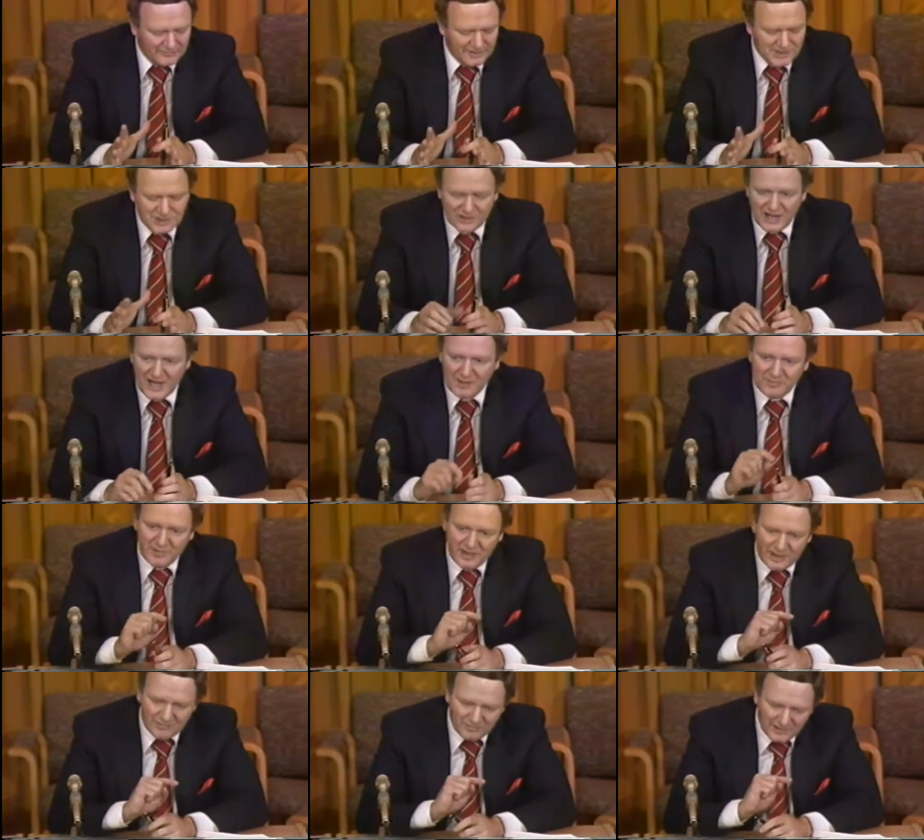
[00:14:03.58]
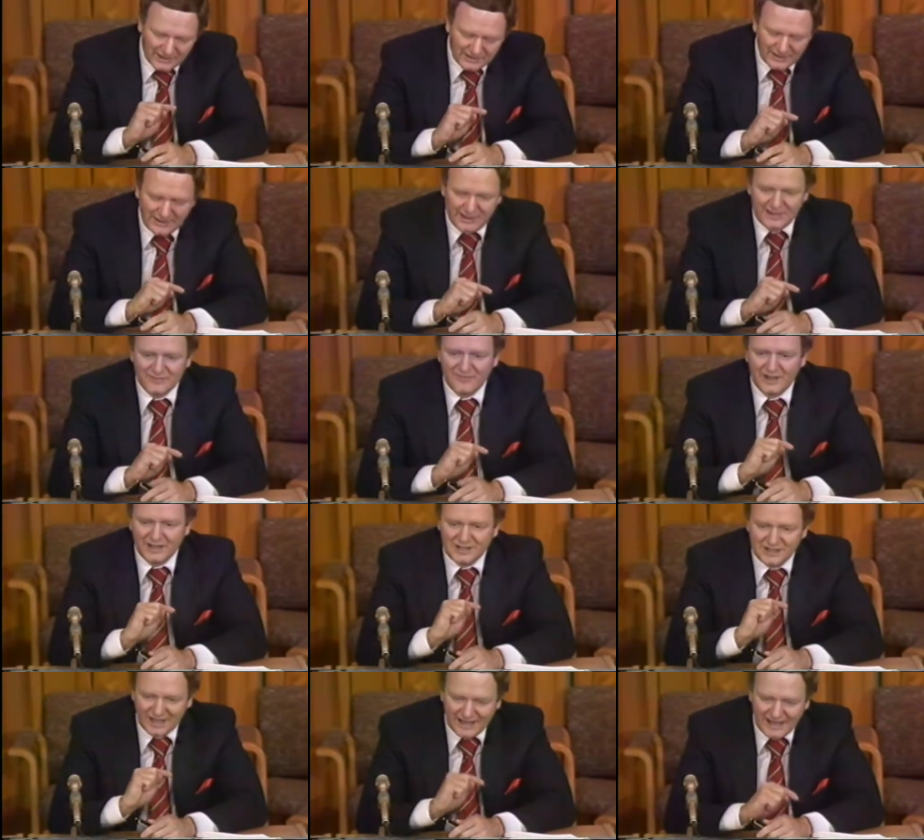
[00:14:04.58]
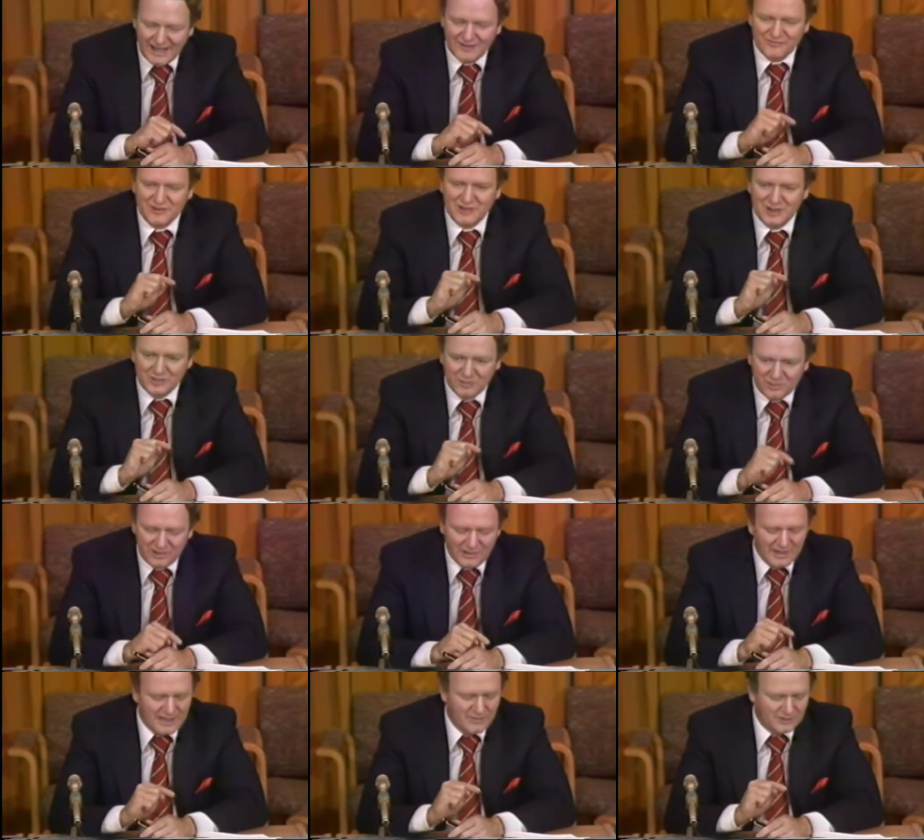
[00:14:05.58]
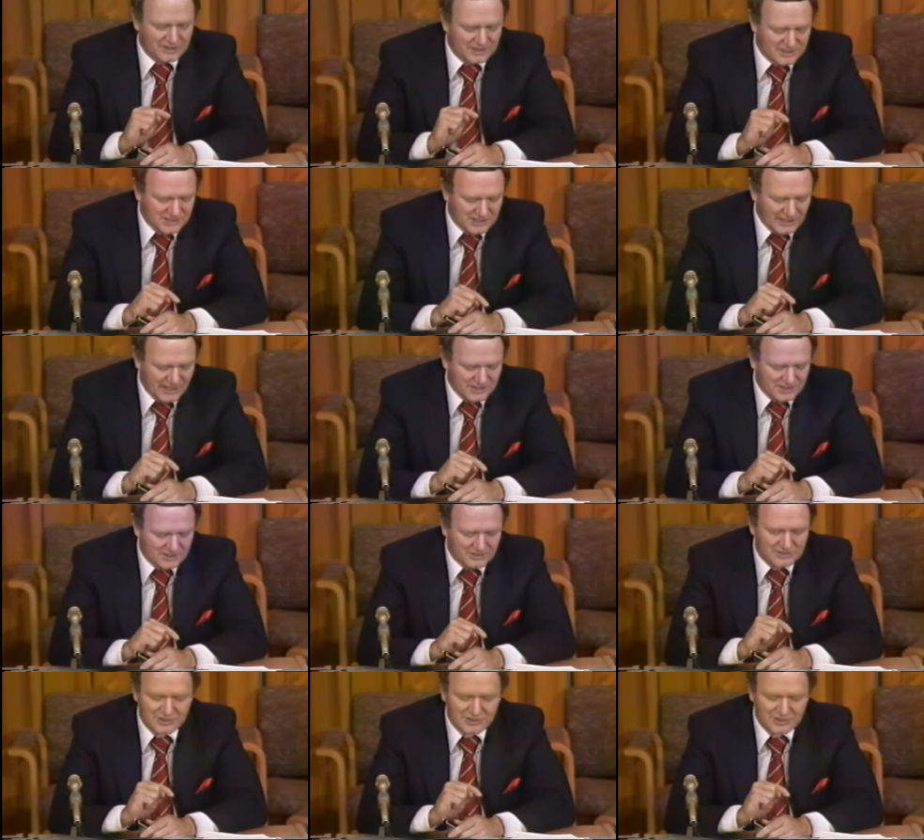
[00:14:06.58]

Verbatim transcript: a trap but in any event, you have to comply with the statute.